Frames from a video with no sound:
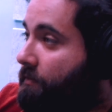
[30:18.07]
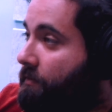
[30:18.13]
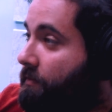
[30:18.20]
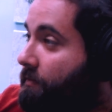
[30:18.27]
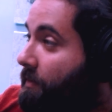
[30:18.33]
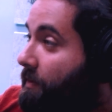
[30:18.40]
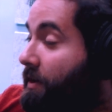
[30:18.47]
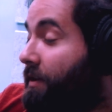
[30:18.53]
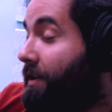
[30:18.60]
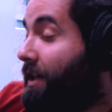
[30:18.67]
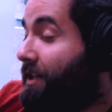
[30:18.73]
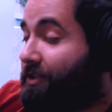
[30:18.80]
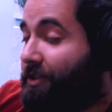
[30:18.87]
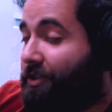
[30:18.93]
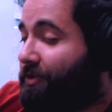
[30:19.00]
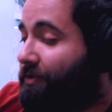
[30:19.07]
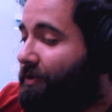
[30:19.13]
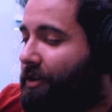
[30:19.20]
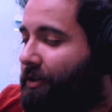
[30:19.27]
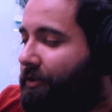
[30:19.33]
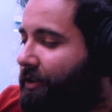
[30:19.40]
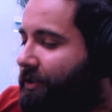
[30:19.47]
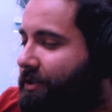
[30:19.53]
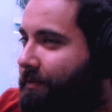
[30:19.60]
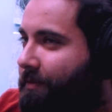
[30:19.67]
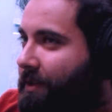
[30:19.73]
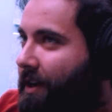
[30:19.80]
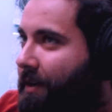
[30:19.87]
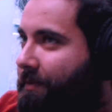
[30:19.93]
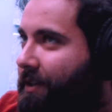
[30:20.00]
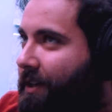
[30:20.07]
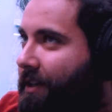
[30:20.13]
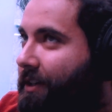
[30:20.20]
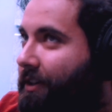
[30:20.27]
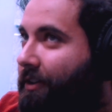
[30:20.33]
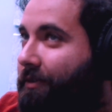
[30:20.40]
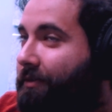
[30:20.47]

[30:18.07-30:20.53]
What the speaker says: I mean, and that's the struggle, sometimes, like,